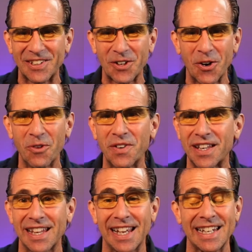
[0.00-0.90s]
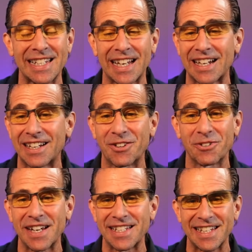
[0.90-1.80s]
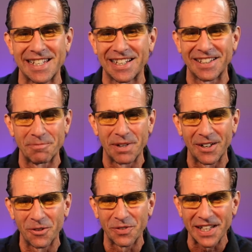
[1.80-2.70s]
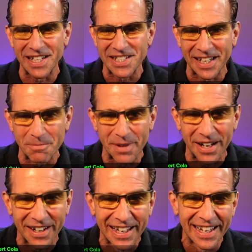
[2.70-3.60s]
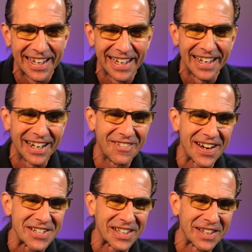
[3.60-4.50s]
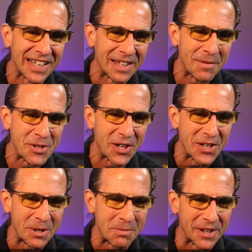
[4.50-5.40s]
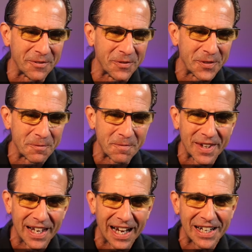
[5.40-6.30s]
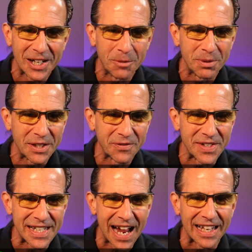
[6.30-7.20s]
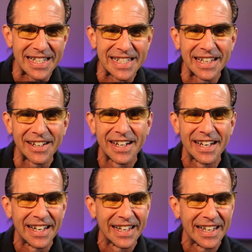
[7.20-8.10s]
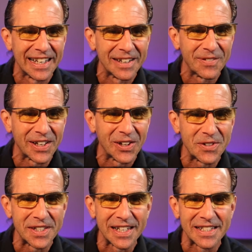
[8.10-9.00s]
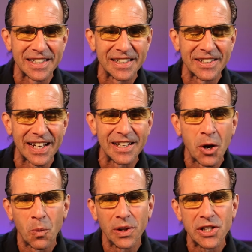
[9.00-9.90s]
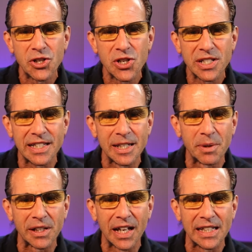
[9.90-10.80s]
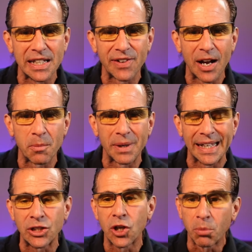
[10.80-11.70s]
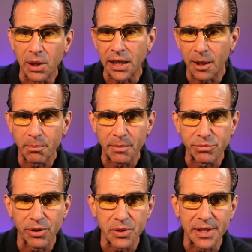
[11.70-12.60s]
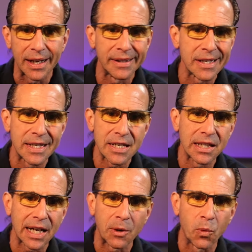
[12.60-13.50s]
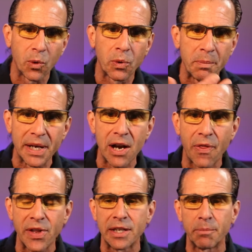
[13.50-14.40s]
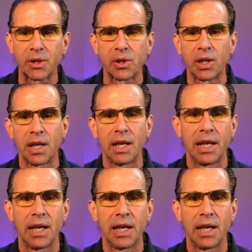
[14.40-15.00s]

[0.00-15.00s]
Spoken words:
COVID thing. It's like crazy still. But hopefully things are getting better. All right, so let me show you another meal. I got a couple of different salads here. Let me close this. Okay. Well, this is just a typical idea of how I'm like doubling up on protein. And this is like would be another typical